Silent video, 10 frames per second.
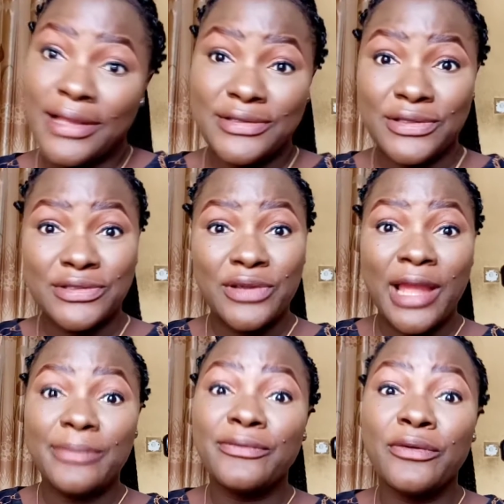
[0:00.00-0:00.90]

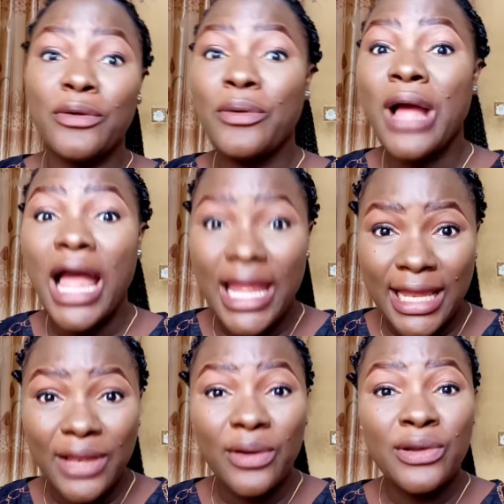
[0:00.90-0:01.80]
Subscribe for a
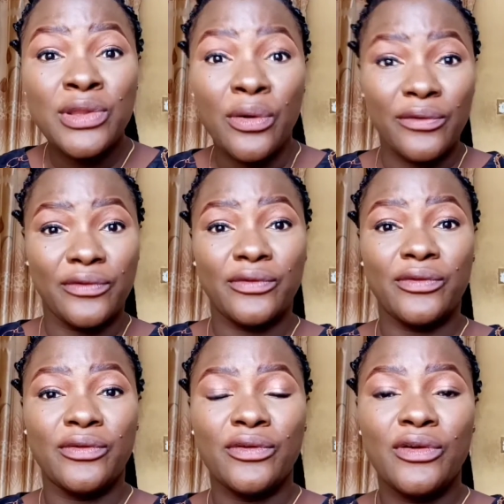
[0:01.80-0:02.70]
lot of